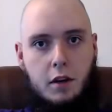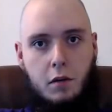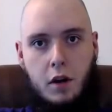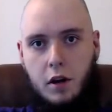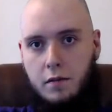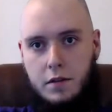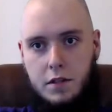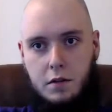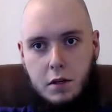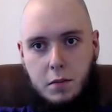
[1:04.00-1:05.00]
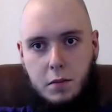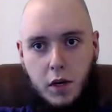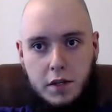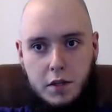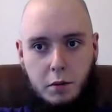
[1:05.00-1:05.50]
your runoff isn't going to be
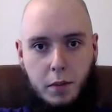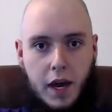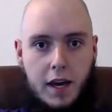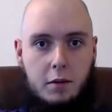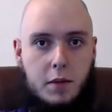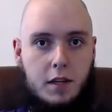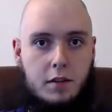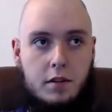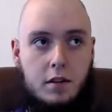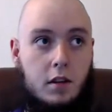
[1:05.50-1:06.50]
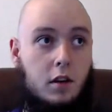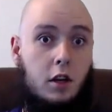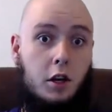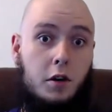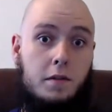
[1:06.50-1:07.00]
quite so bad. It means,
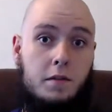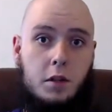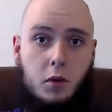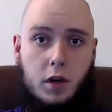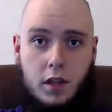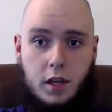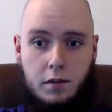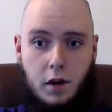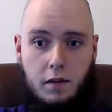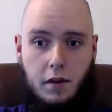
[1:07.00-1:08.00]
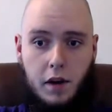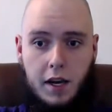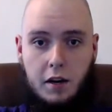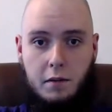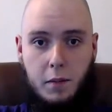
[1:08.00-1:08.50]
even to the point that if you have a
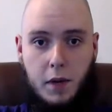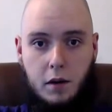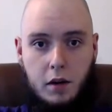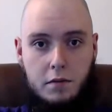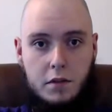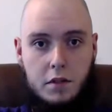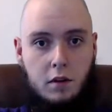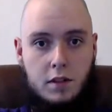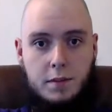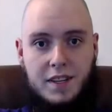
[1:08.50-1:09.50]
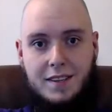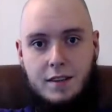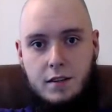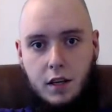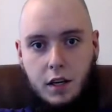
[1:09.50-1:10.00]
high enough amount of certain
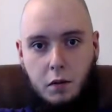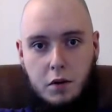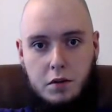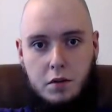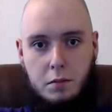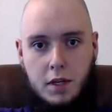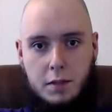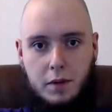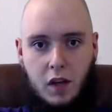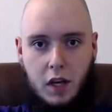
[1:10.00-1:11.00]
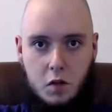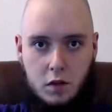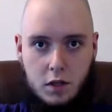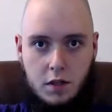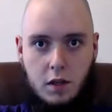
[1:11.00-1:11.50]
species like Rhodopseudomonas
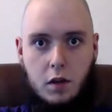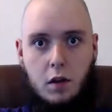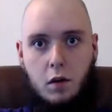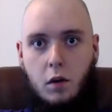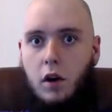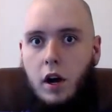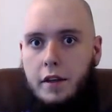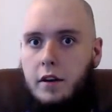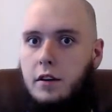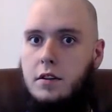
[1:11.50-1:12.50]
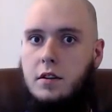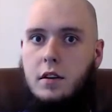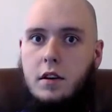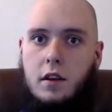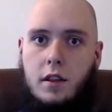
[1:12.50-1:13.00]
palustris or
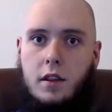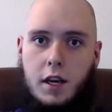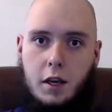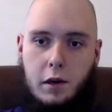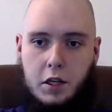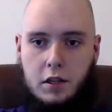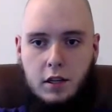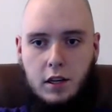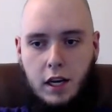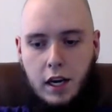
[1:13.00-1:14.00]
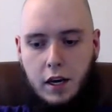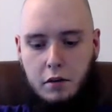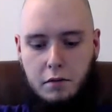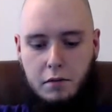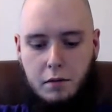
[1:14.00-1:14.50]
others, that you actually could
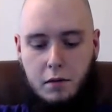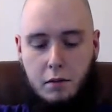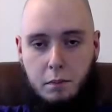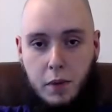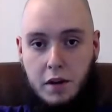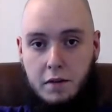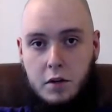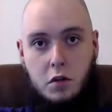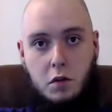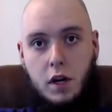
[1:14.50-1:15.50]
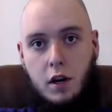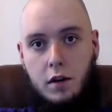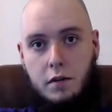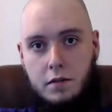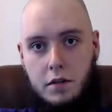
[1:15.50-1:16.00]
have beneficial
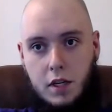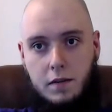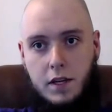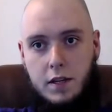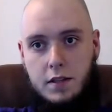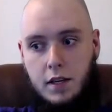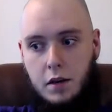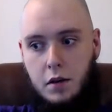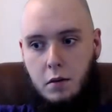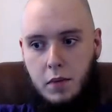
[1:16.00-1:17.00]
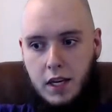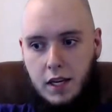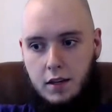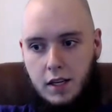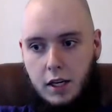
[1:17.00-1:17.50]
runoff, stuff that's
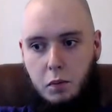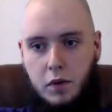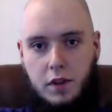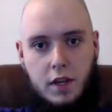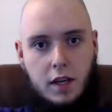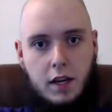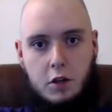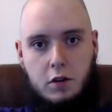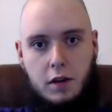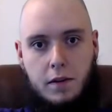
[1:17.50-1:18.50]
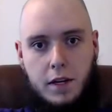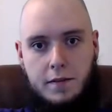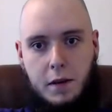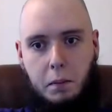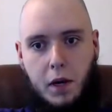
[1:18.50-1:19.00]
beginning to help with the nitrate
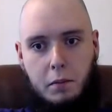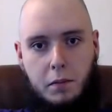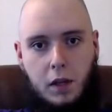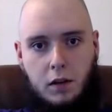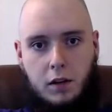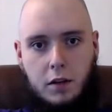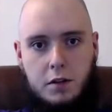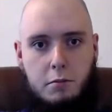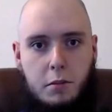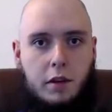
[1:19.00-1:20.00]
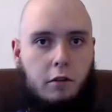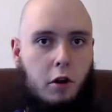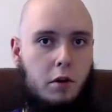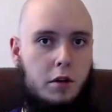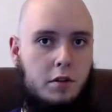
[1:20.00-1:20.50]
phosphate problem that occurs from other
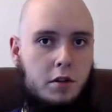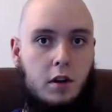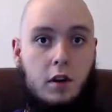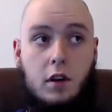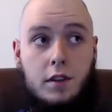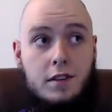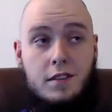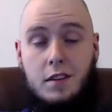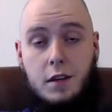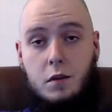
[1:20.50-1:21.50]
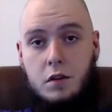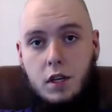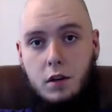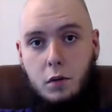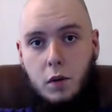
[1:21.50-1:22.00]
growers. And this is a huge
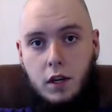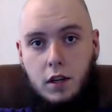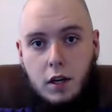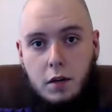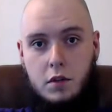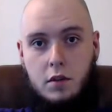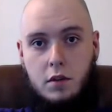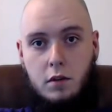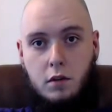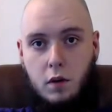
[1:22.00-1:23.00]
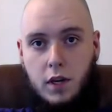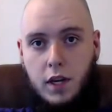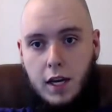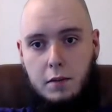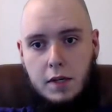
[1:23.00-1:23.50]
deal when it comes to growing
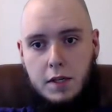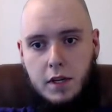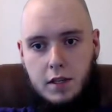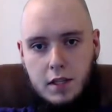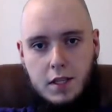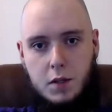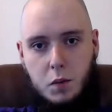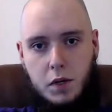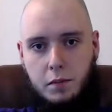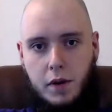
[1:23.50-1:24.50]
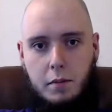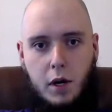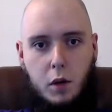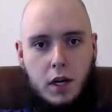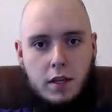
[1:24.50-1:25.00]
cannabis, because this is one of the
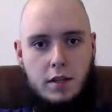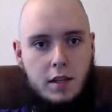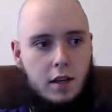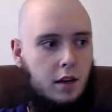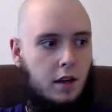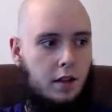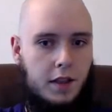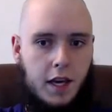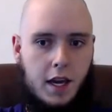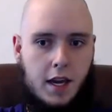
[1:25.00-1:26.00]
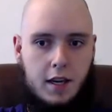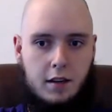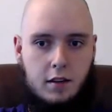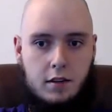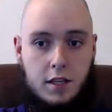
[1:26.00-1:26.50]
primary ways that they
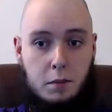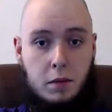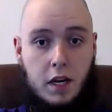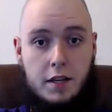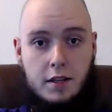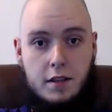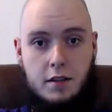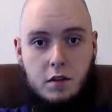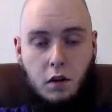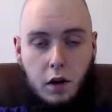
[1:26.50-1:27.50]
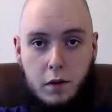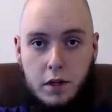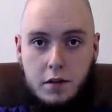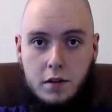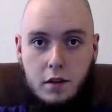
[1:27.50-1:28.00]
can demonize us as
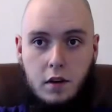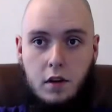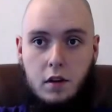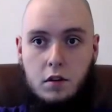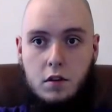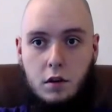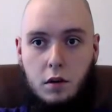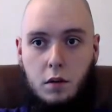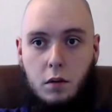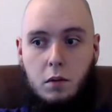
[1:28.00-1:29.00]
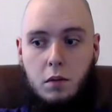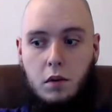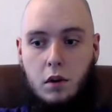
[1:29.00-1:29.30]
growers, to